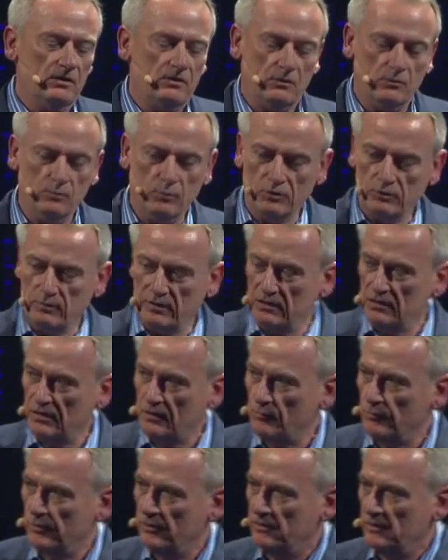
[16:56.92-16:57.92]
So, what you end
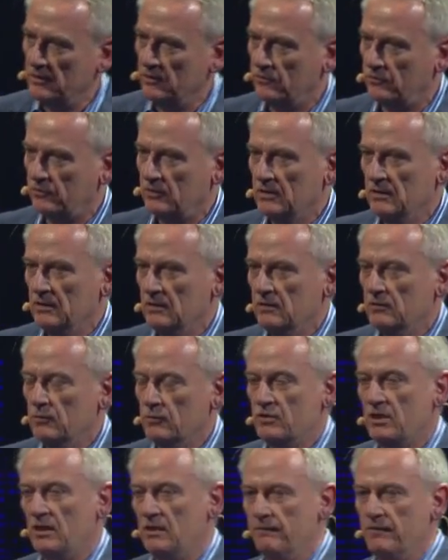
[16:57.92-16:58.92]
up with is
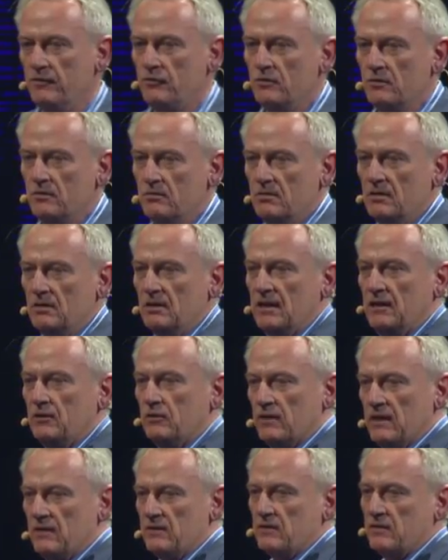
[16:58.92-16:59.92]
your television and
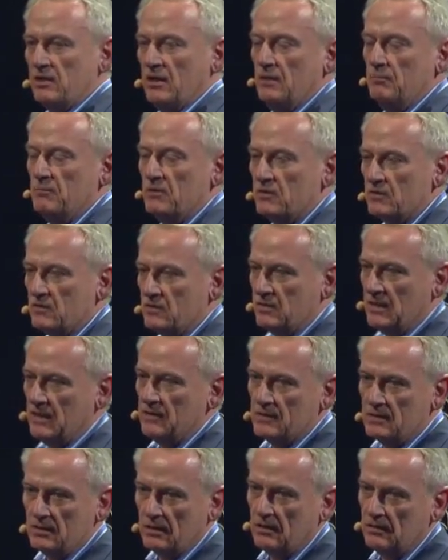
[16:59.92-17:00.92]
your entertainment
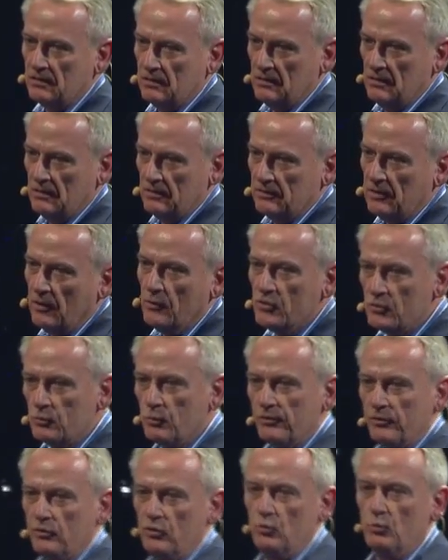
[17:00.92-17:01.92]
center knows
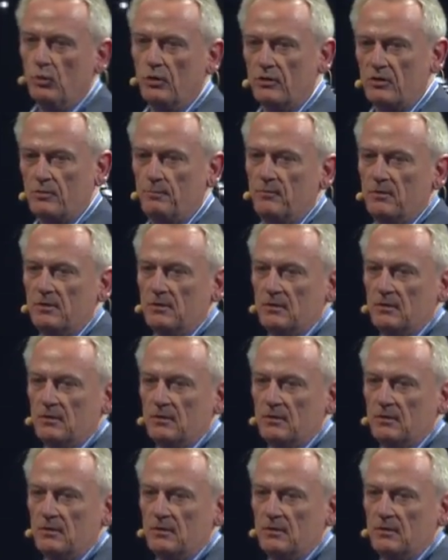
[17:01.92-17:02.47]
what you want.